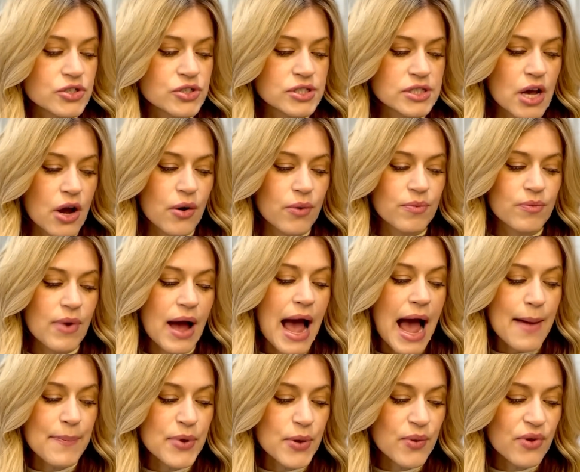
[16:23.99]
So
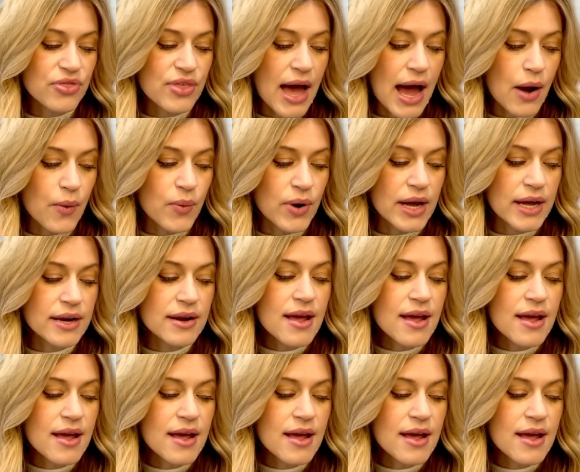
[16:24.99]
happy with that one.